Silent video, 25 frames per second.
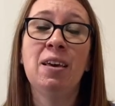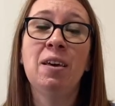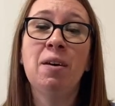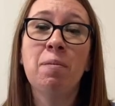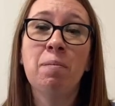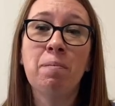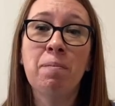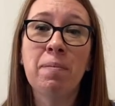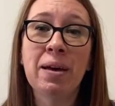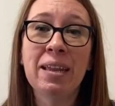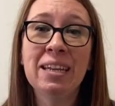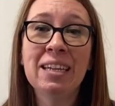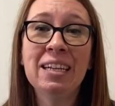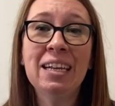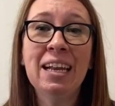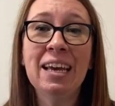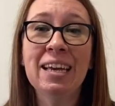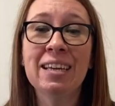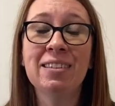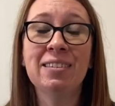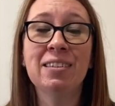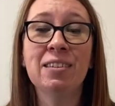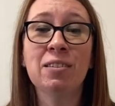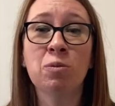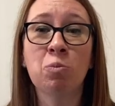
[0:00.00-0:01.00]
Many
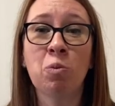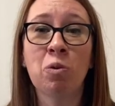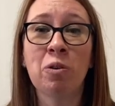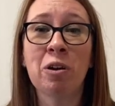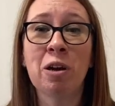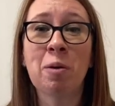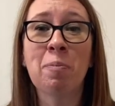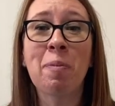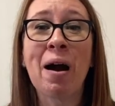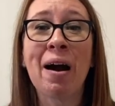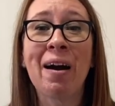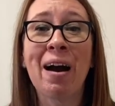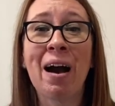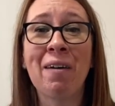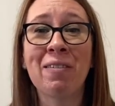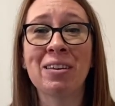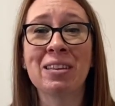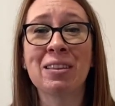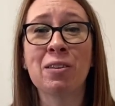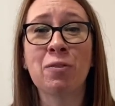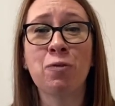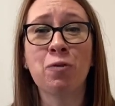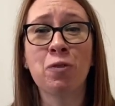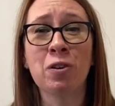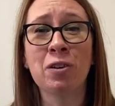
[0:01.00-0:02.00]
ladies worry about having
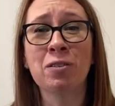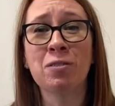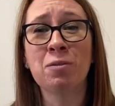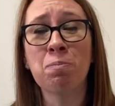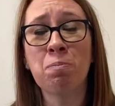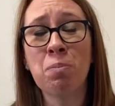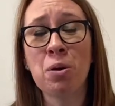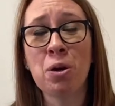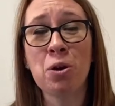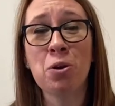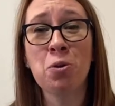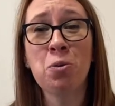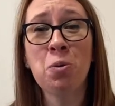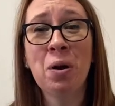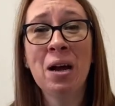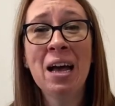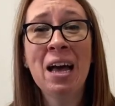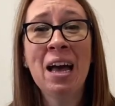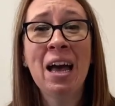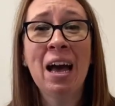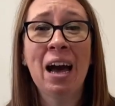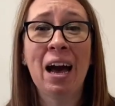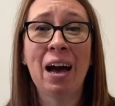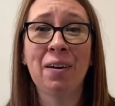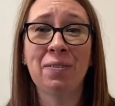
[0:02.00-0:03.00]
the first poo
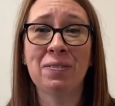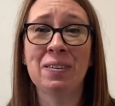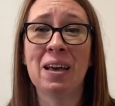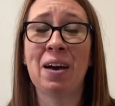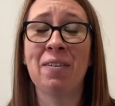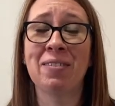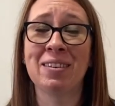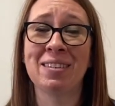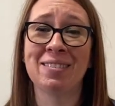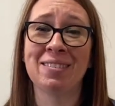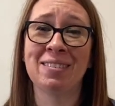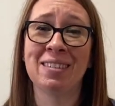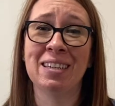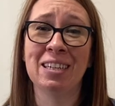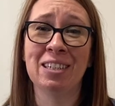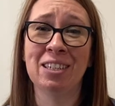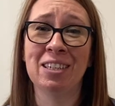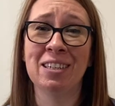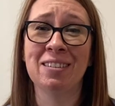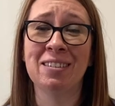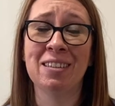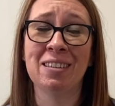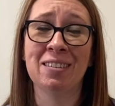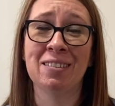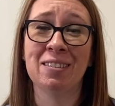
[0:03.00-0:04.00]
after having
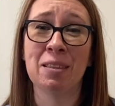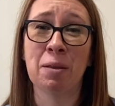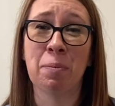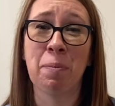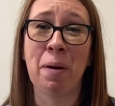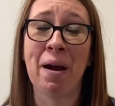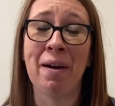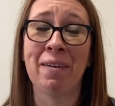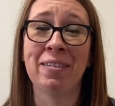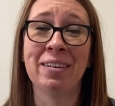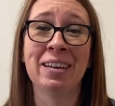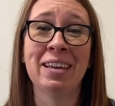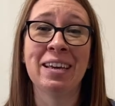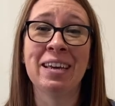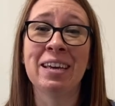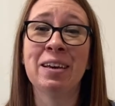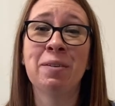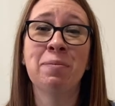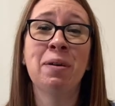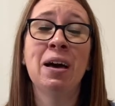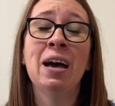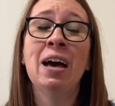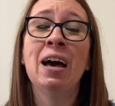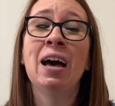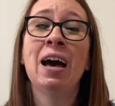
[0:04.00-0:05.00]
stitches into the
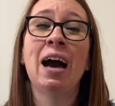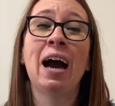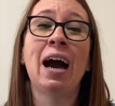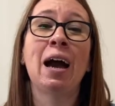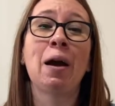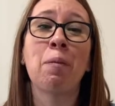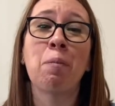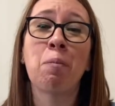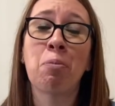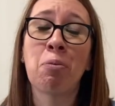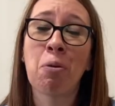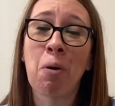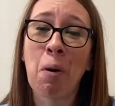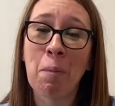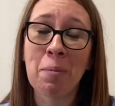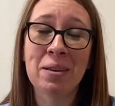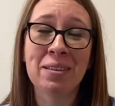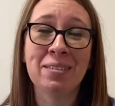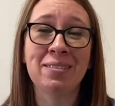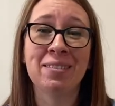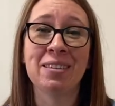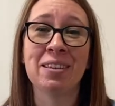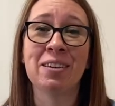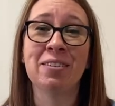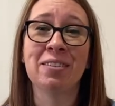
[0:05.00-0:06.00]
perineum. I
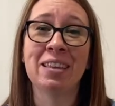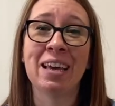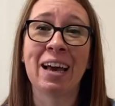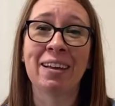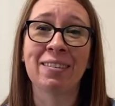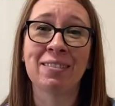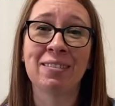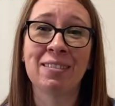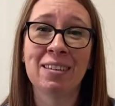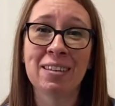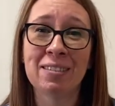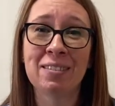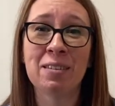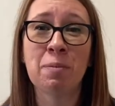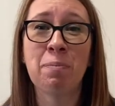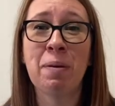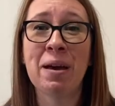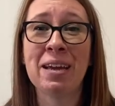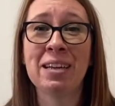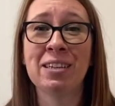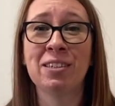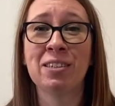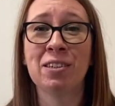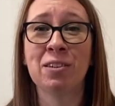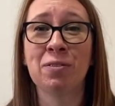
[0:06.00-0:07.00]
promise you the
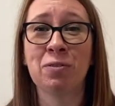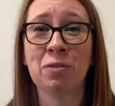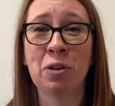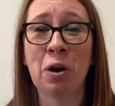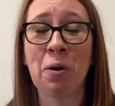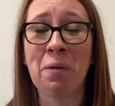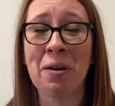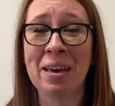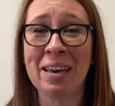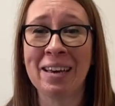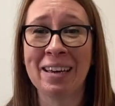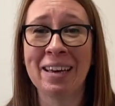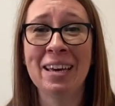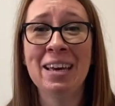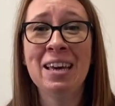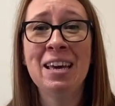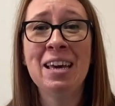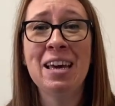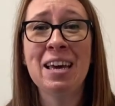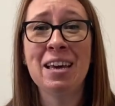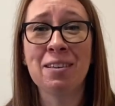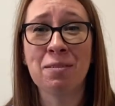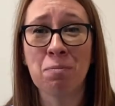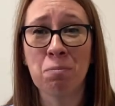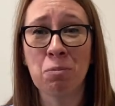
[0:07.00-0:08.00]
anticipation of going
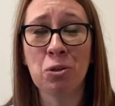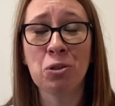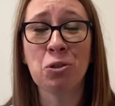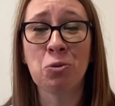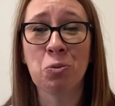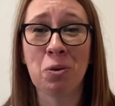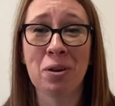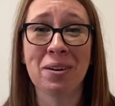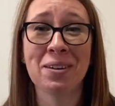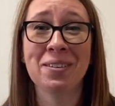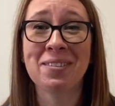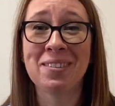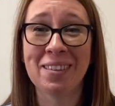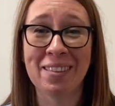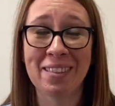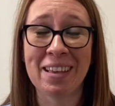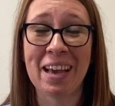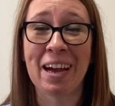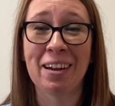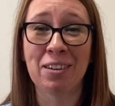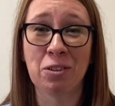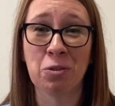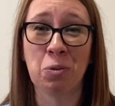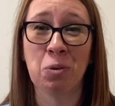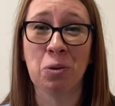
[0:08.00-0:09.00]
is much worse than the
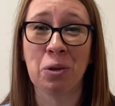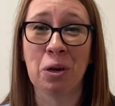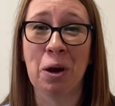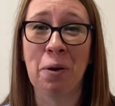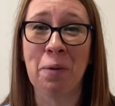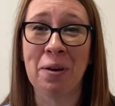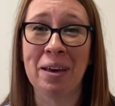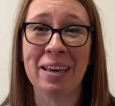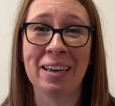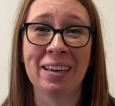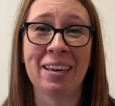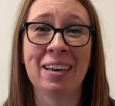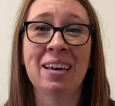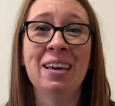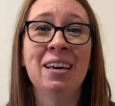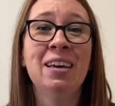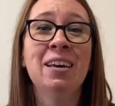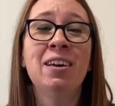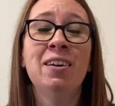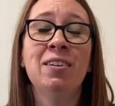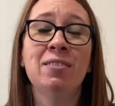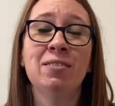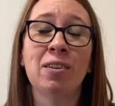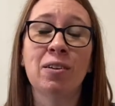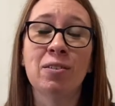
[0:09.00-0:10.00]
actual going.
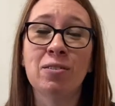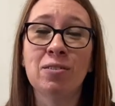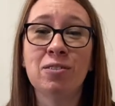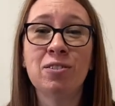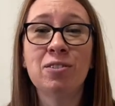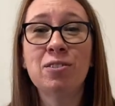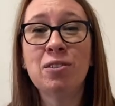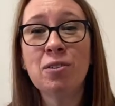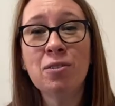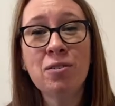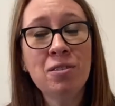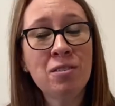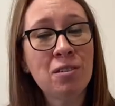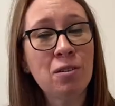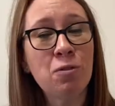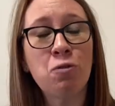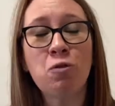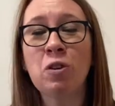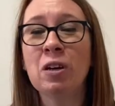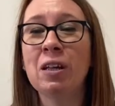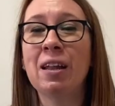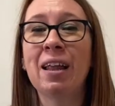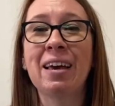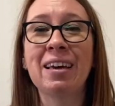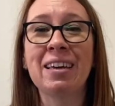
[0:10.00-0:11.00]
So as soon as you
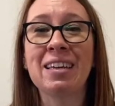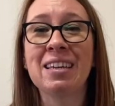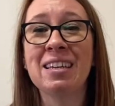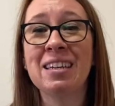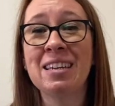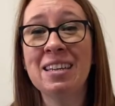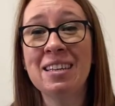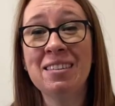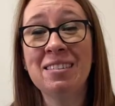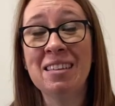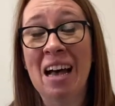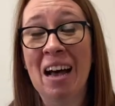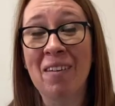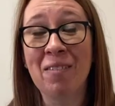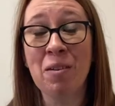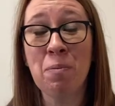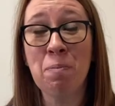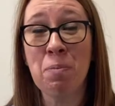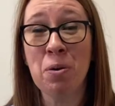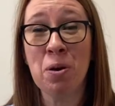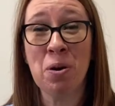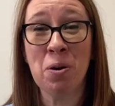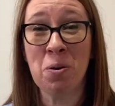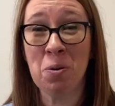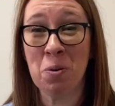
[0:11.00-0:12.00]
feel like you need to have a
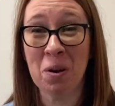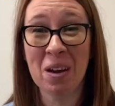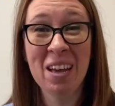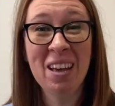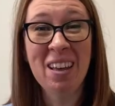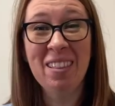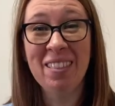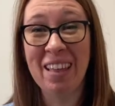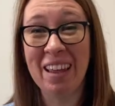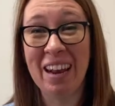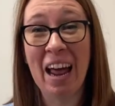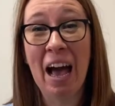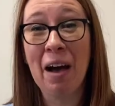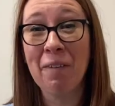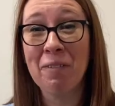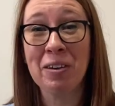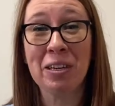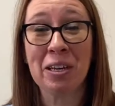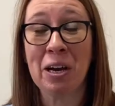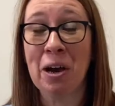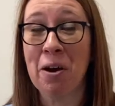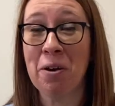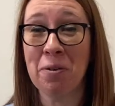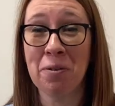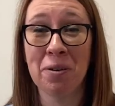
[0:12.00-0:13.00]
poo, then have a
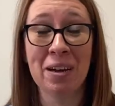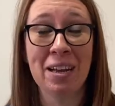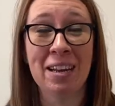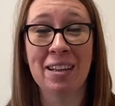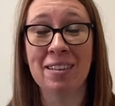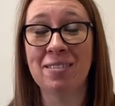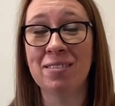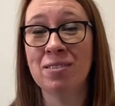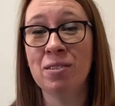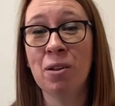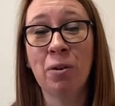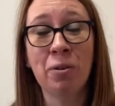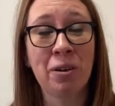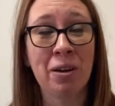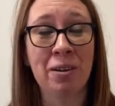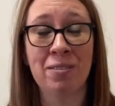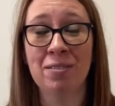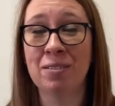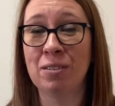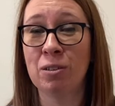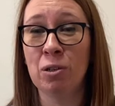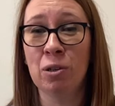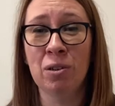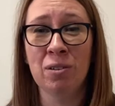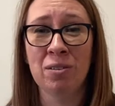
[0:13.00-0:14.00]
go, and it's not going
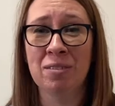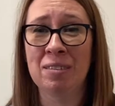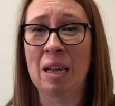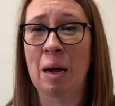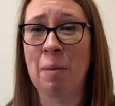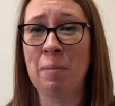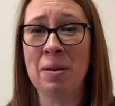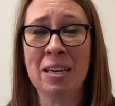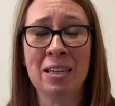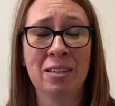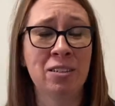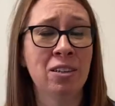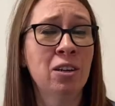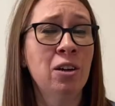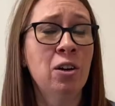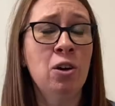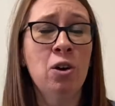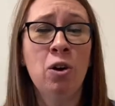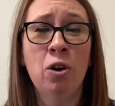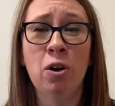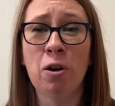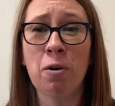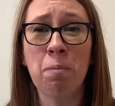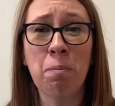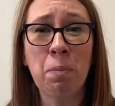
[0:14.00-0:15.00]
to cause damage
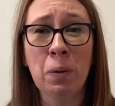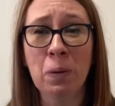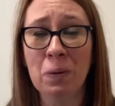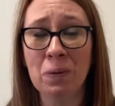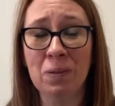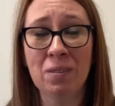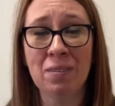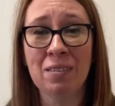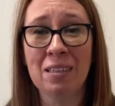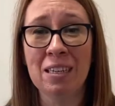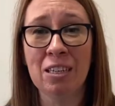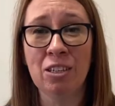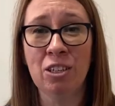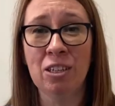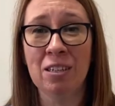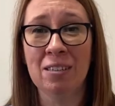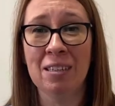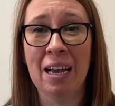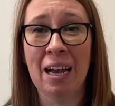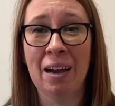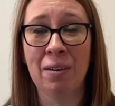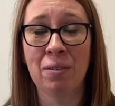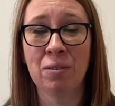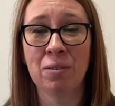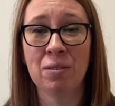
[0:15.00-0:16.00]
or pull stitches
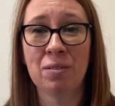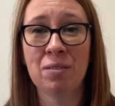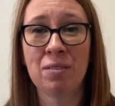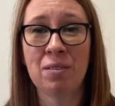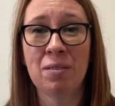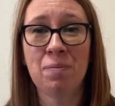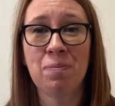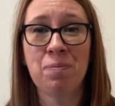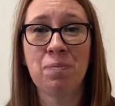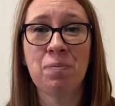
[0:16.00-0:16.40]
out.